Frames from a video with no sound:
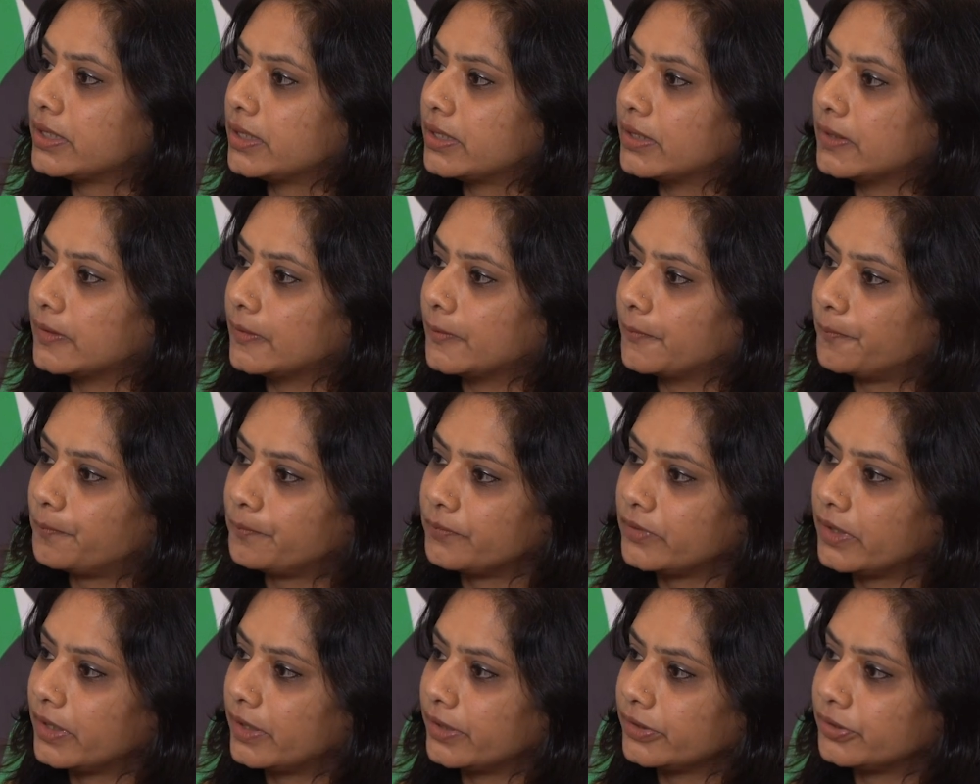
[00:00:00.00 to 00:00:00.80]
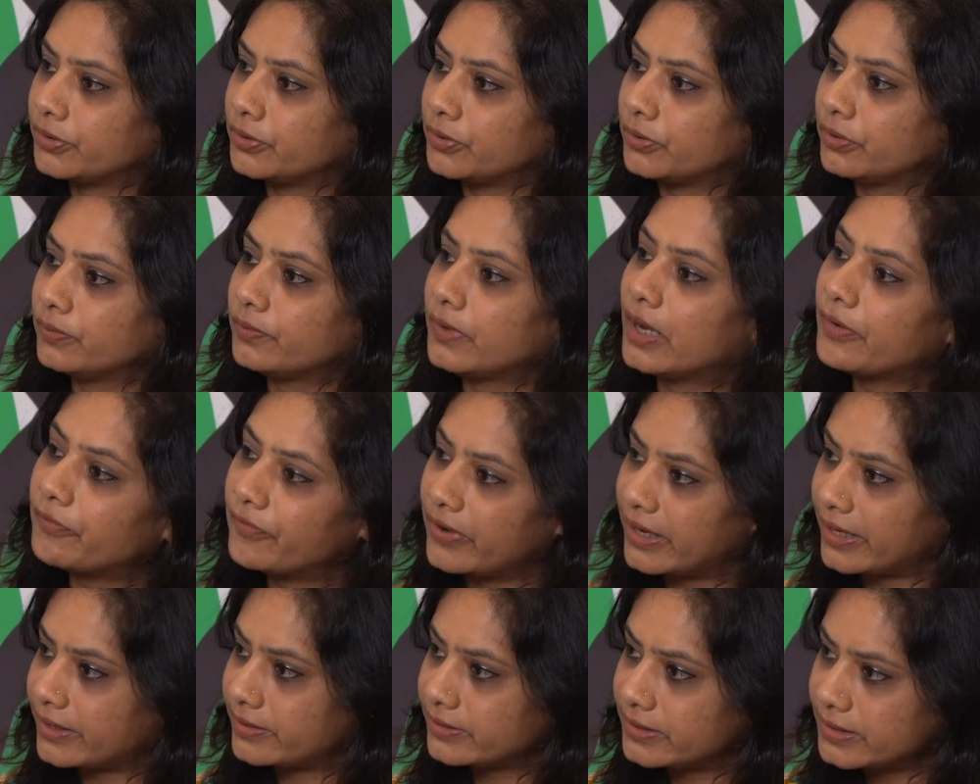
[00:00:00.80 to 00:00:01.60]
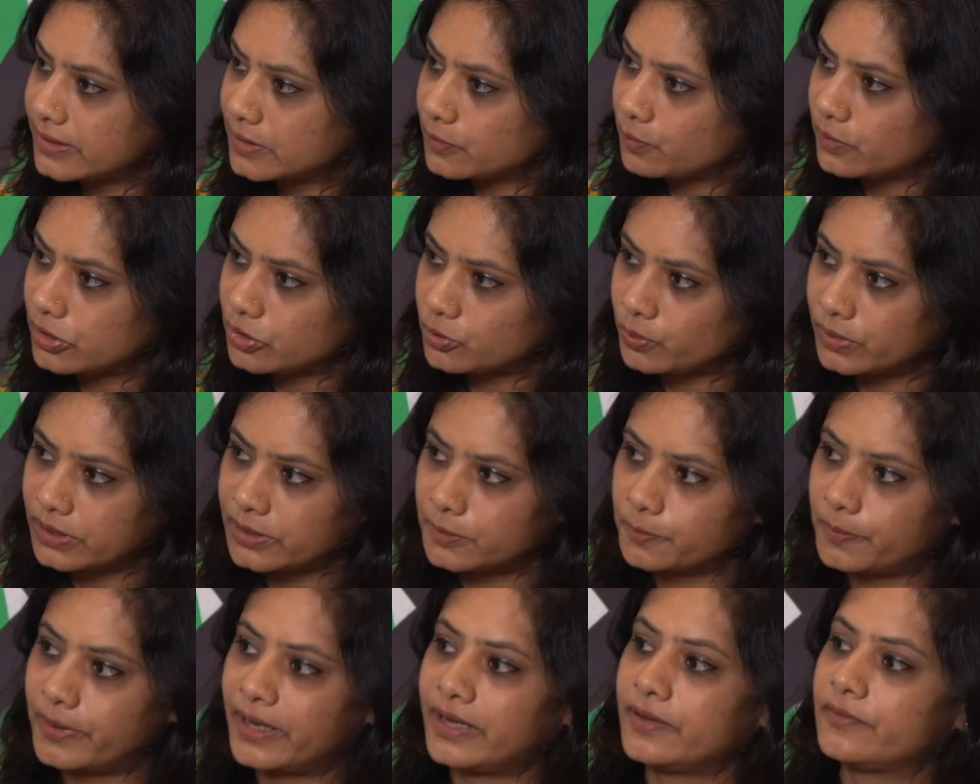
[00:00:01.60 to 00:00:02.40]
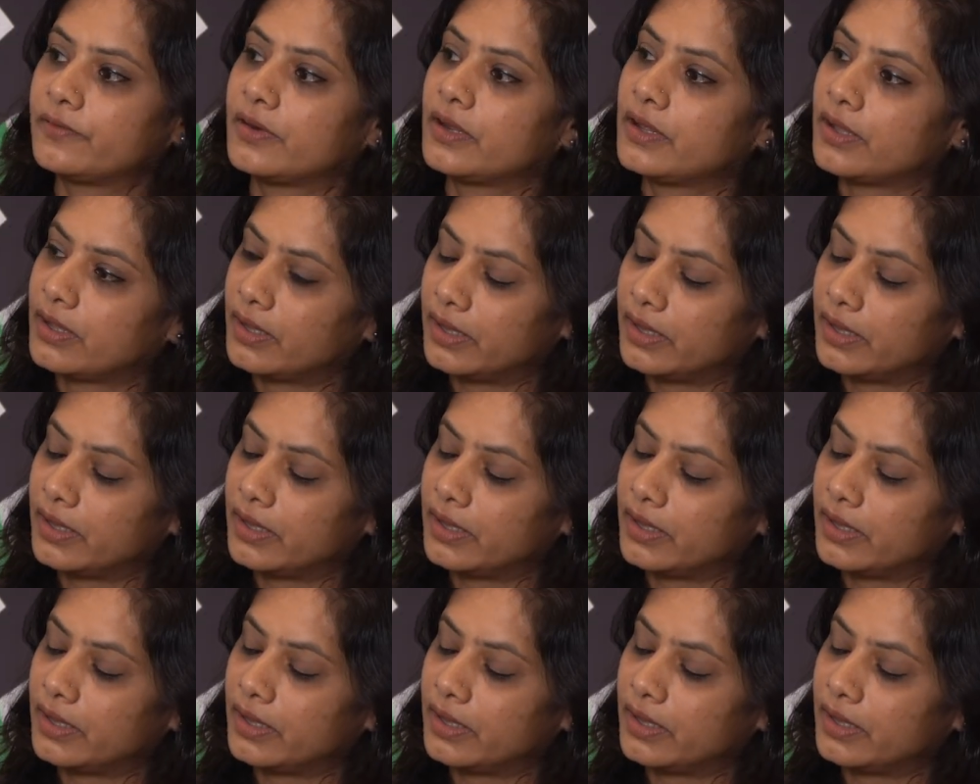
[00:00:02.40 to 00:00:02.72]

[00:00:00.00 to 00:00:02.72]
uh, you know, awareness which we spread.